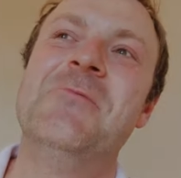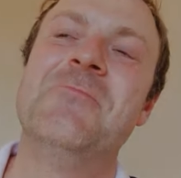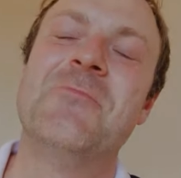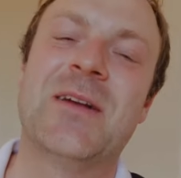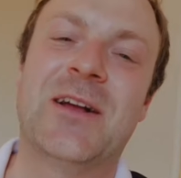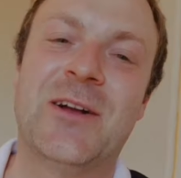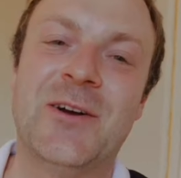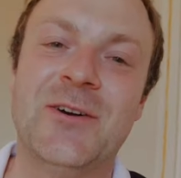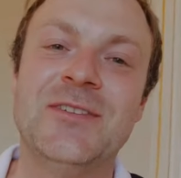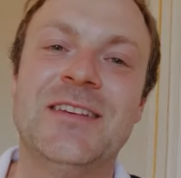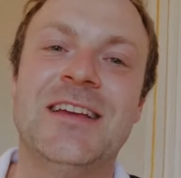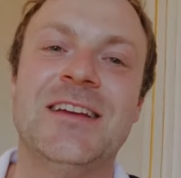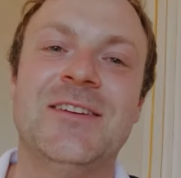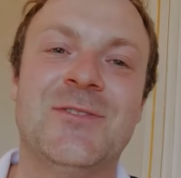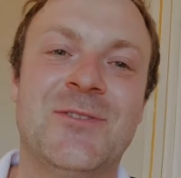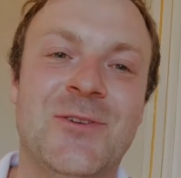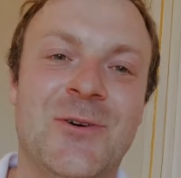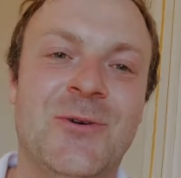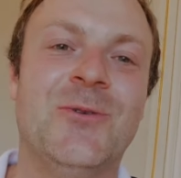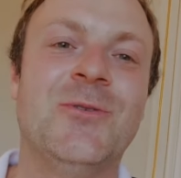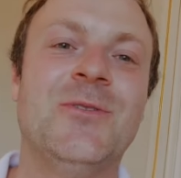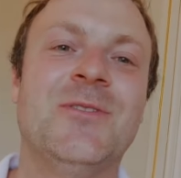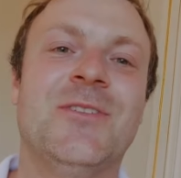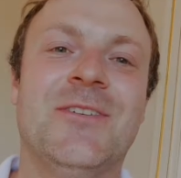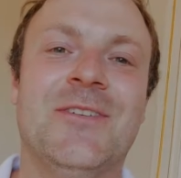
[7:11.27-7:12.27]
because I
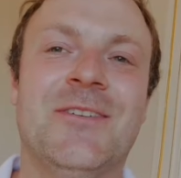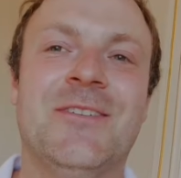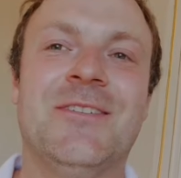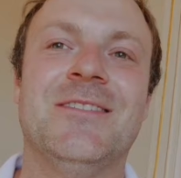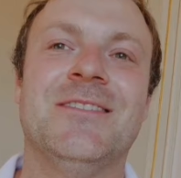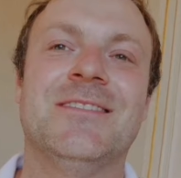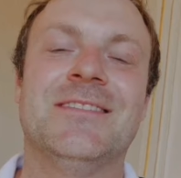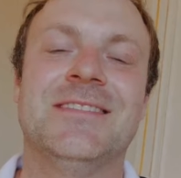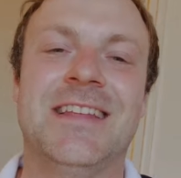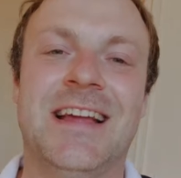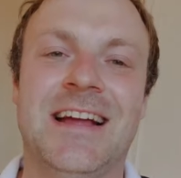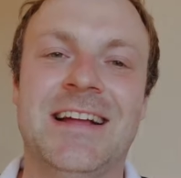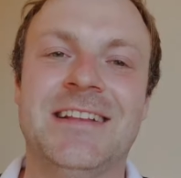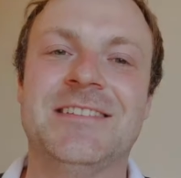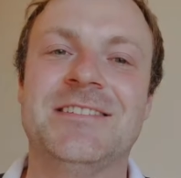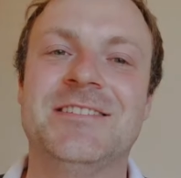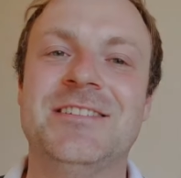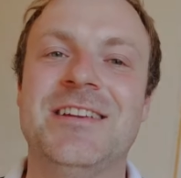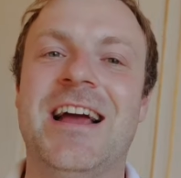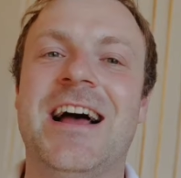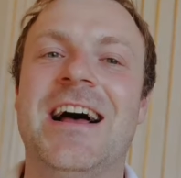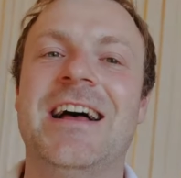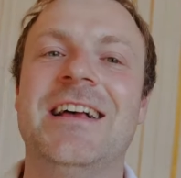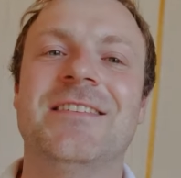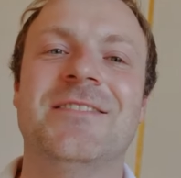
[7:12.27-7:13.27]
told her that
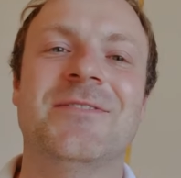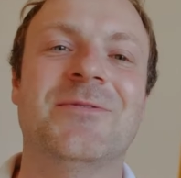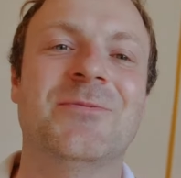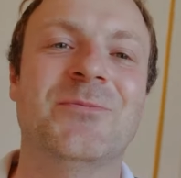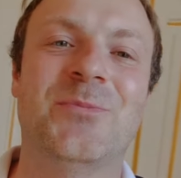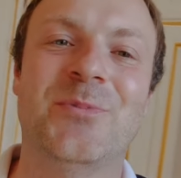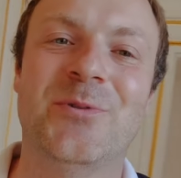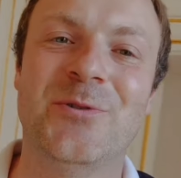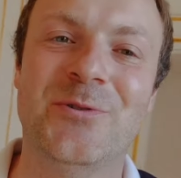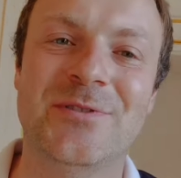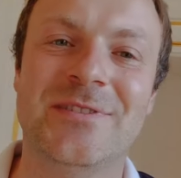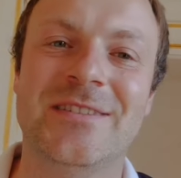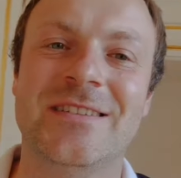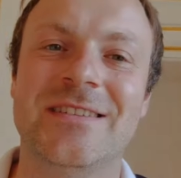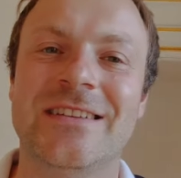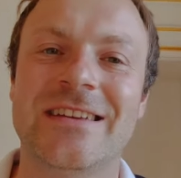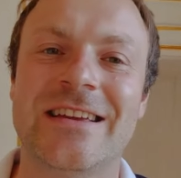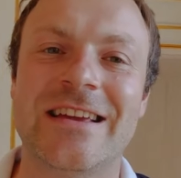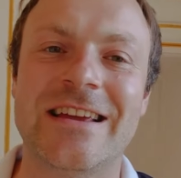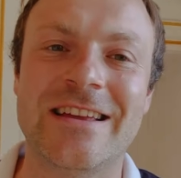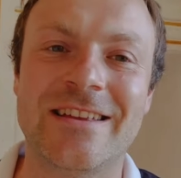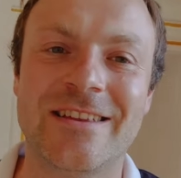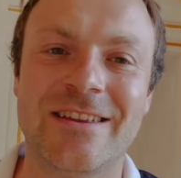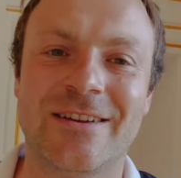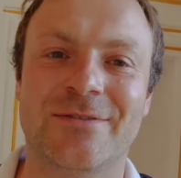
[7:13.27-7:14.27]
she hasn't put
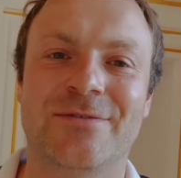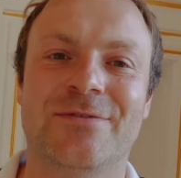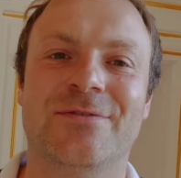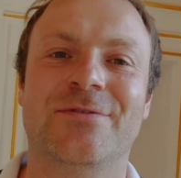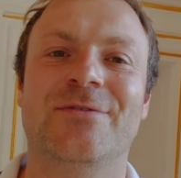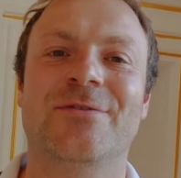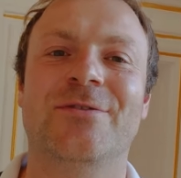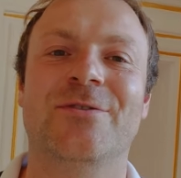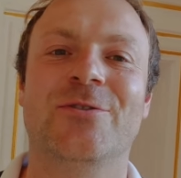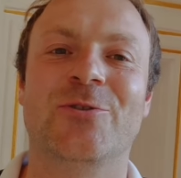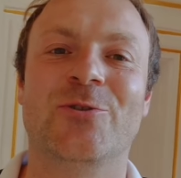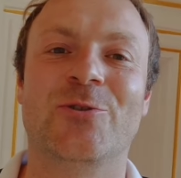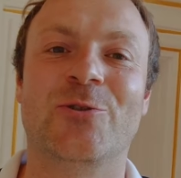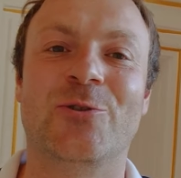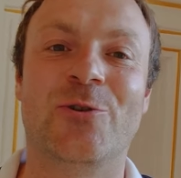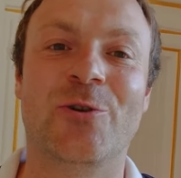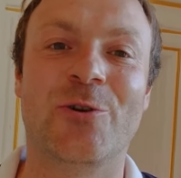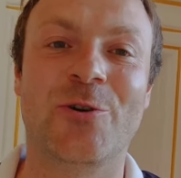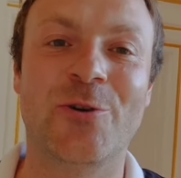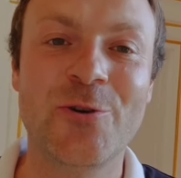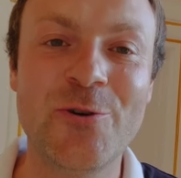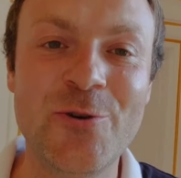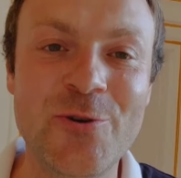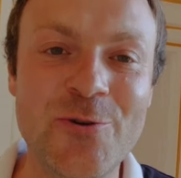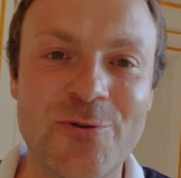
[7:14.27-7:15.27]
enough
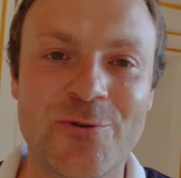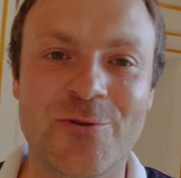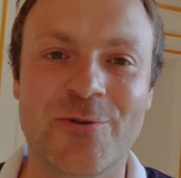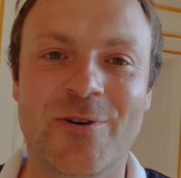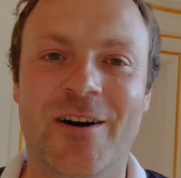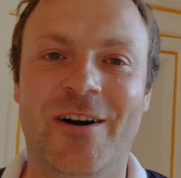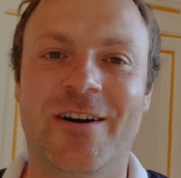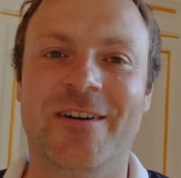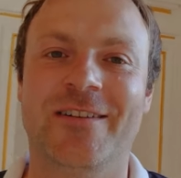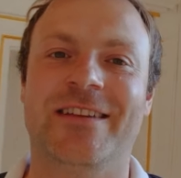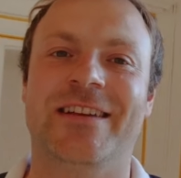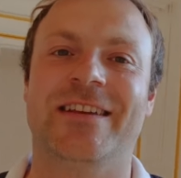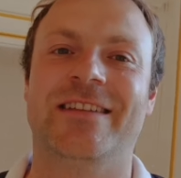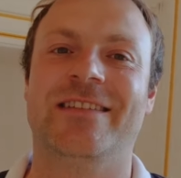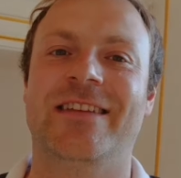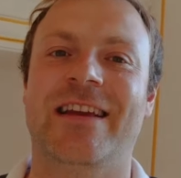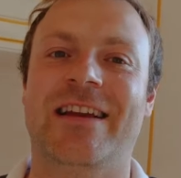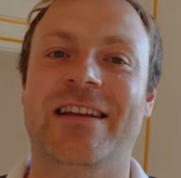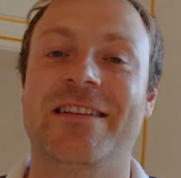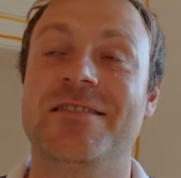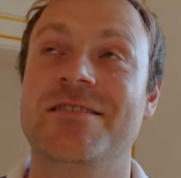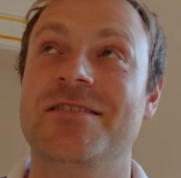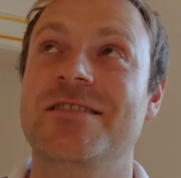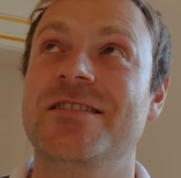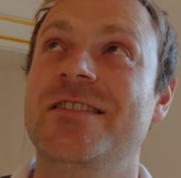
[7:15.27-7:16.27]
glue on it,
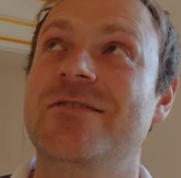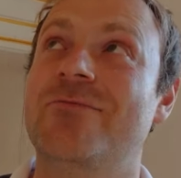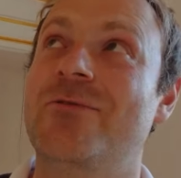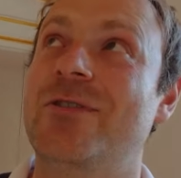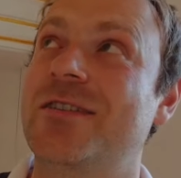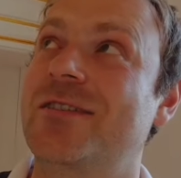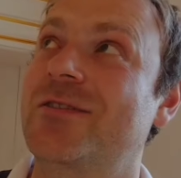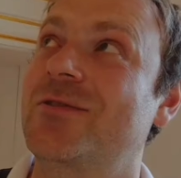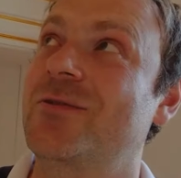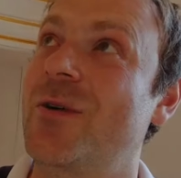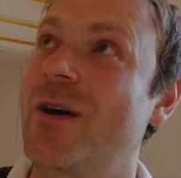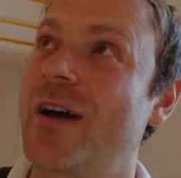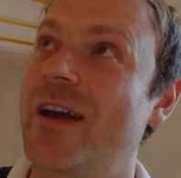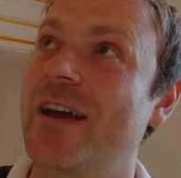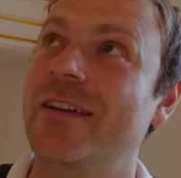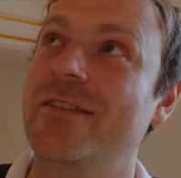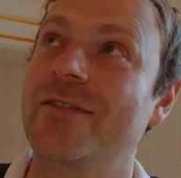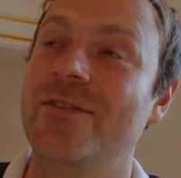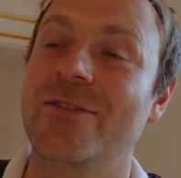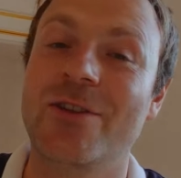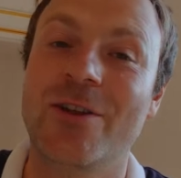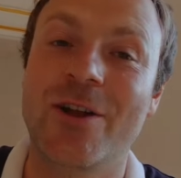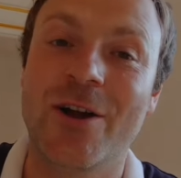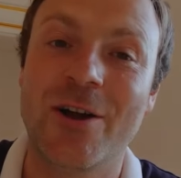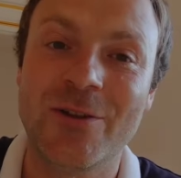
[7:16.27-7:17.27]
and she was
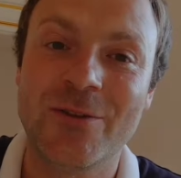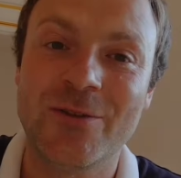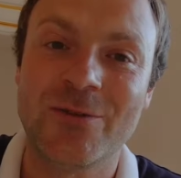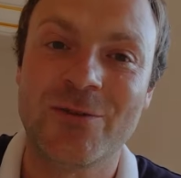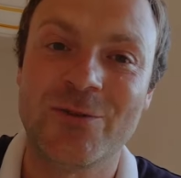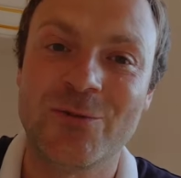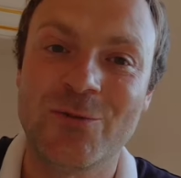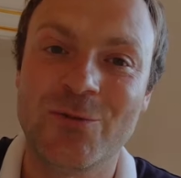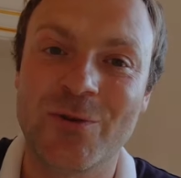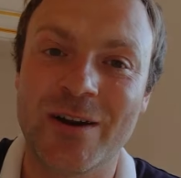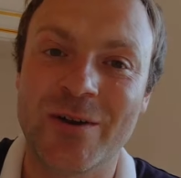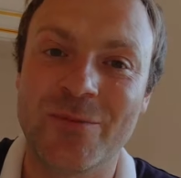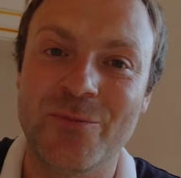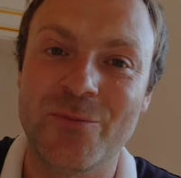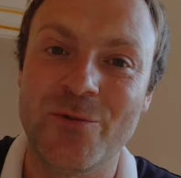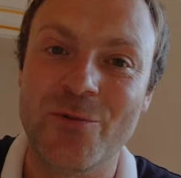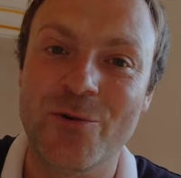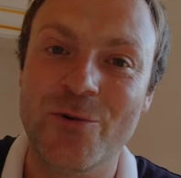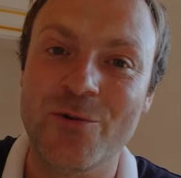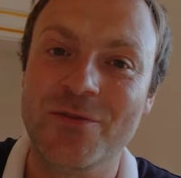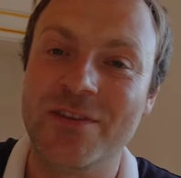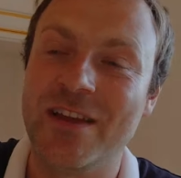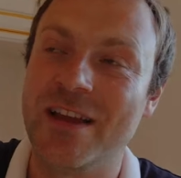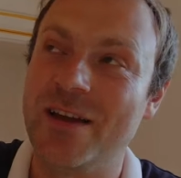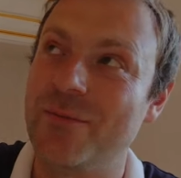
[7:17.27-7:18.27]
trying not to
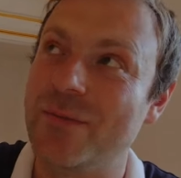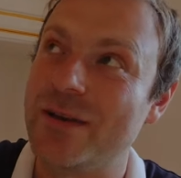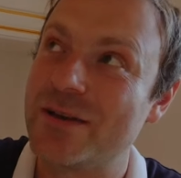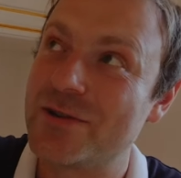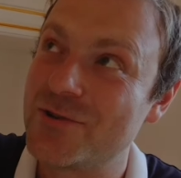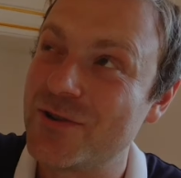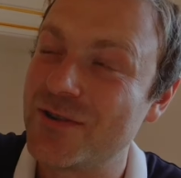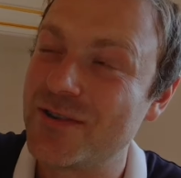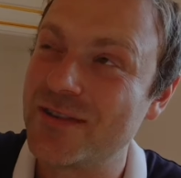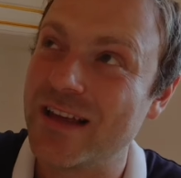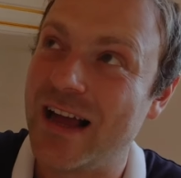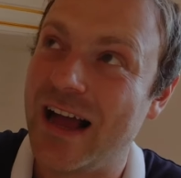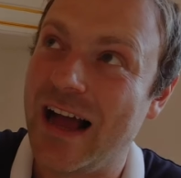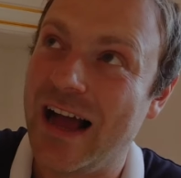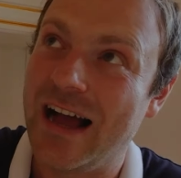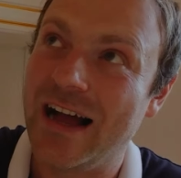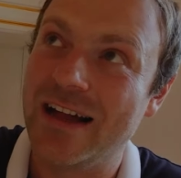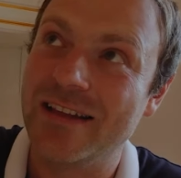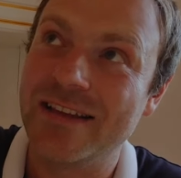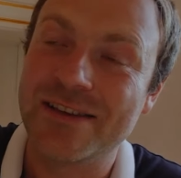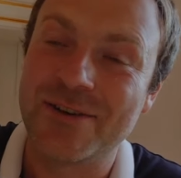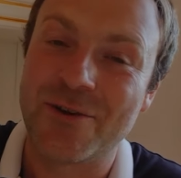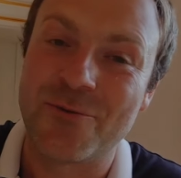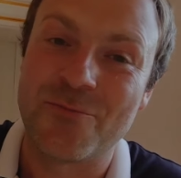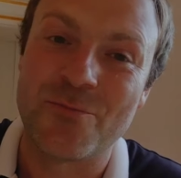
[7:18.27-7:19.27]
remove them and just
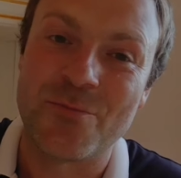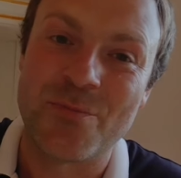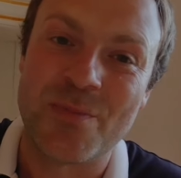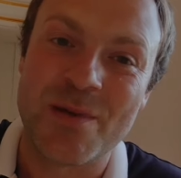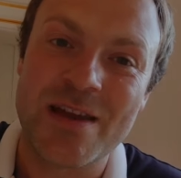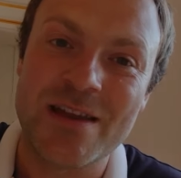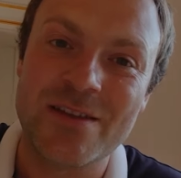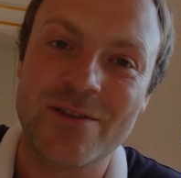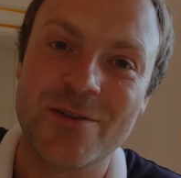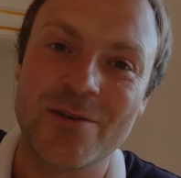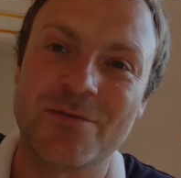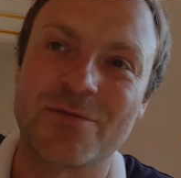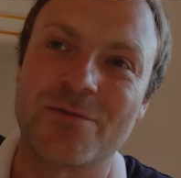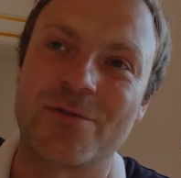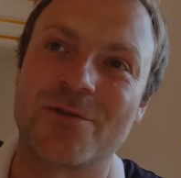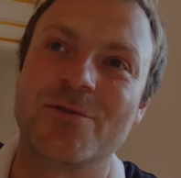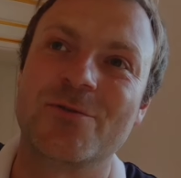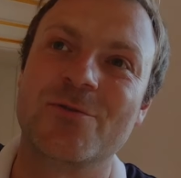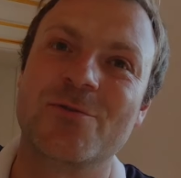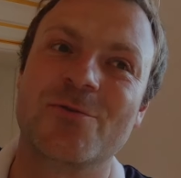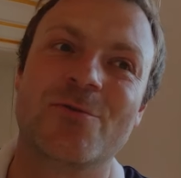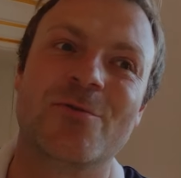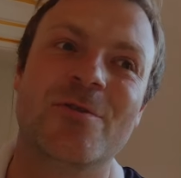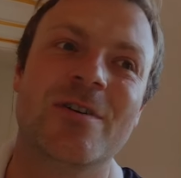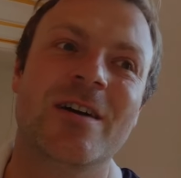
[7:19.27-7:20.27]
adding a bit of
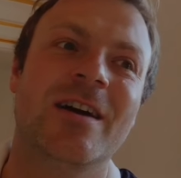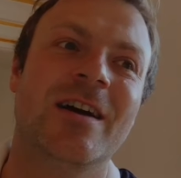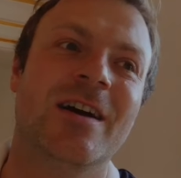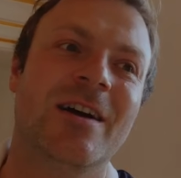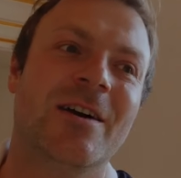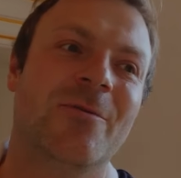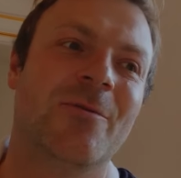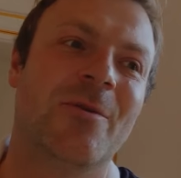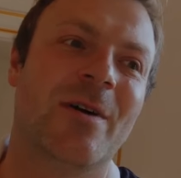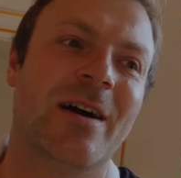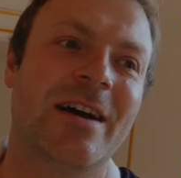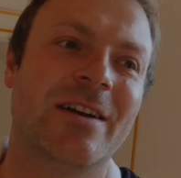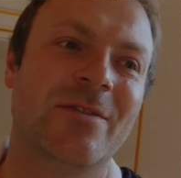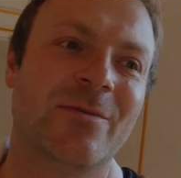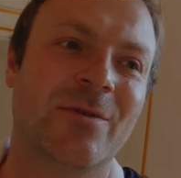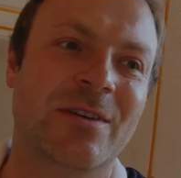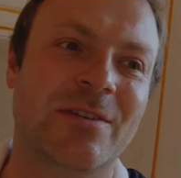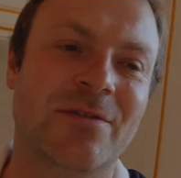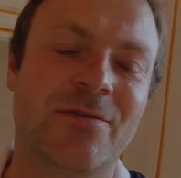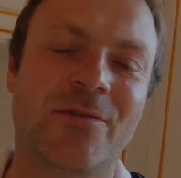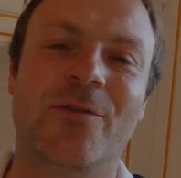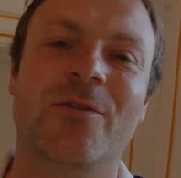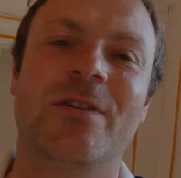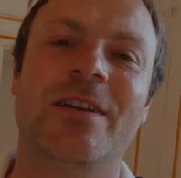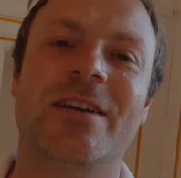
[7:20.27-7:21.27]
glue where it
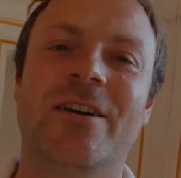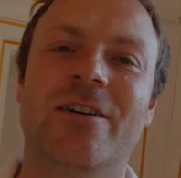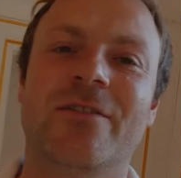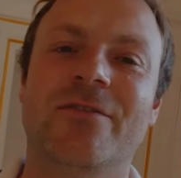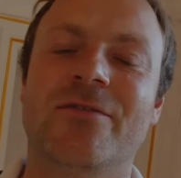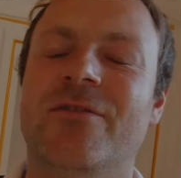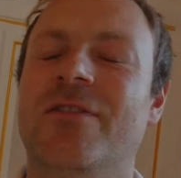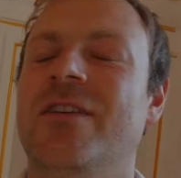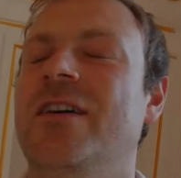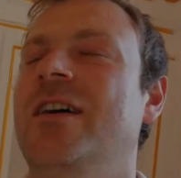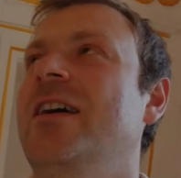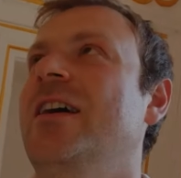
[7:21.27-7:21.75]
was falling off.